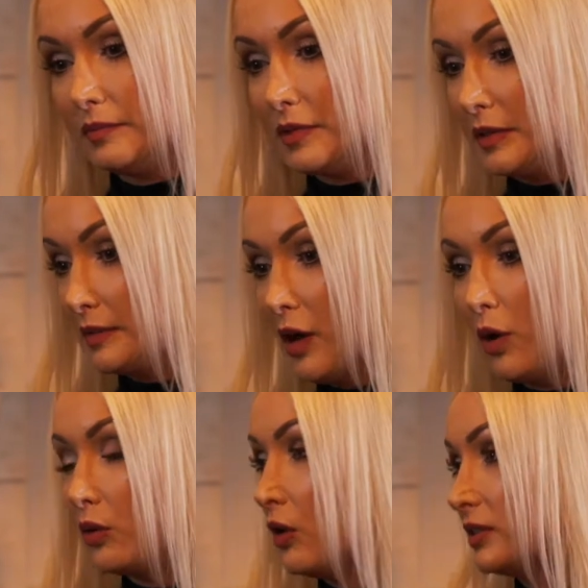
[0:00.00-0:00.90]
The
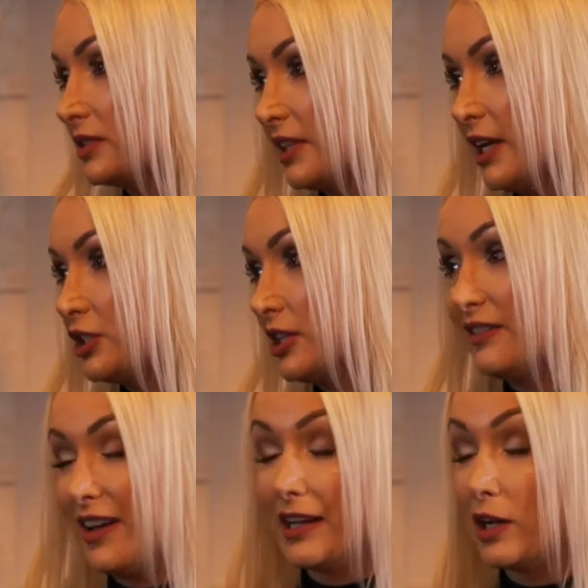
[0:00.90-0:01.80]
whole consultation,
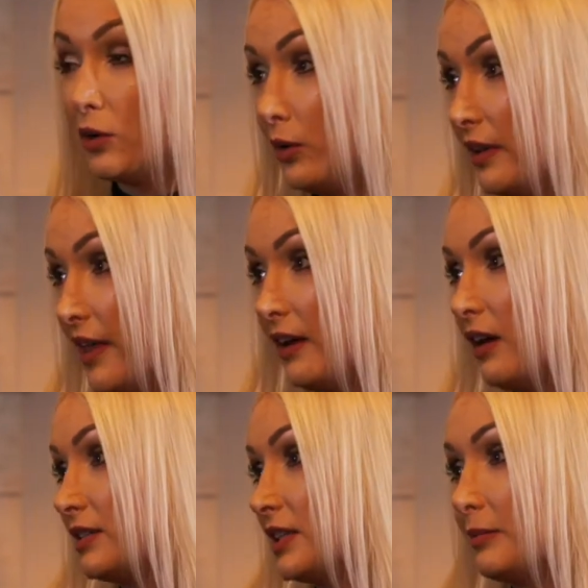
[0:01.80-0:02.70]
if I can call it that,
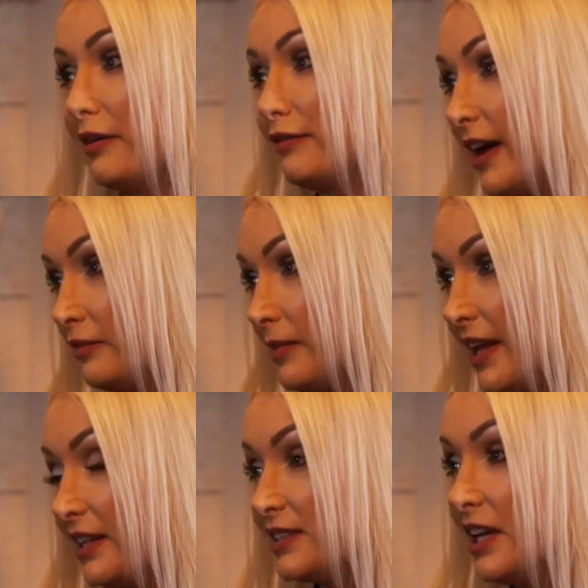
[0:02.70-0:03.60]
lasted about 5
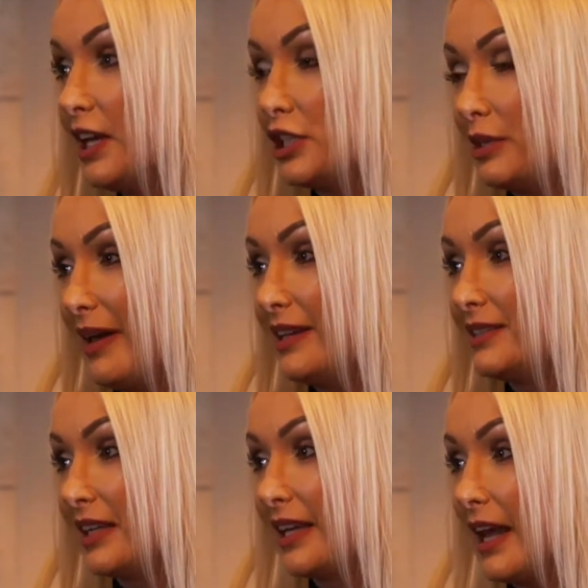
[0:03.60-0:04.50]
minutes. She
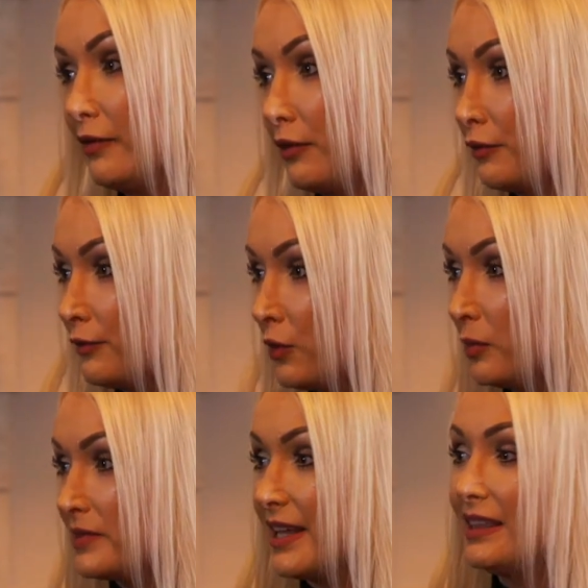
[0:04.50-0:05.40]
basically gave her a
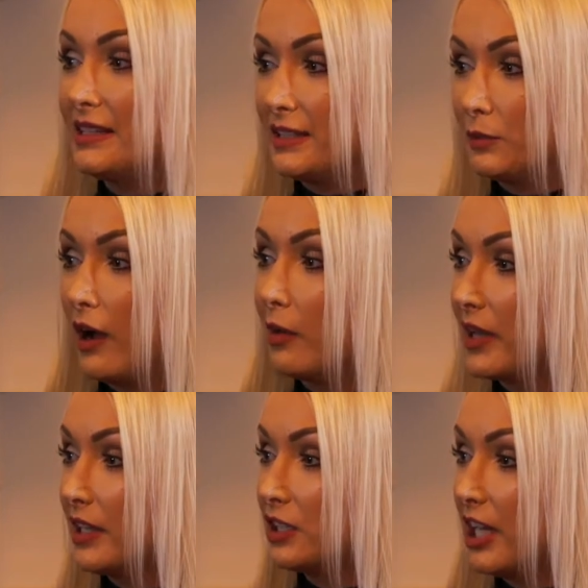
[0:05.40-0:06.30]
form, said this is where I'll
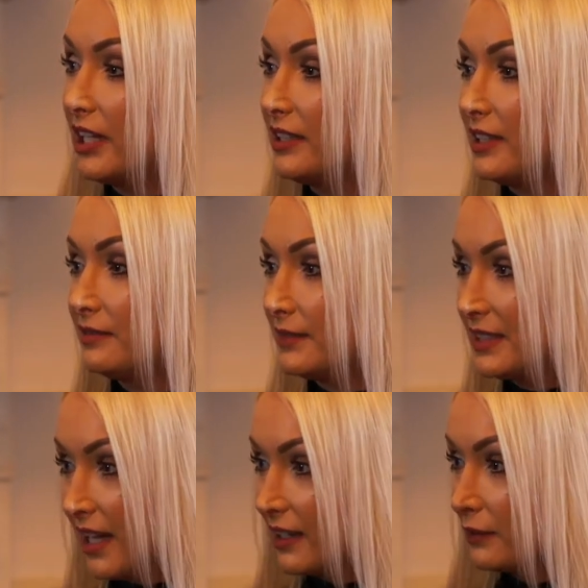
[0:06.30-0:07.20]
be injecting,
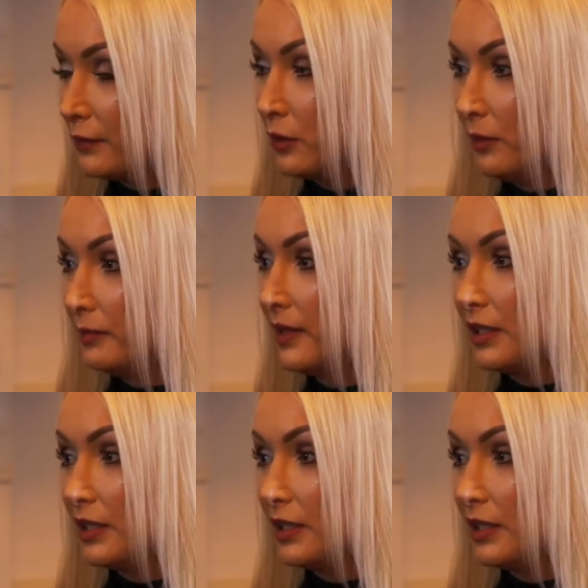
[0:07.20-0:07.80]
sign the form,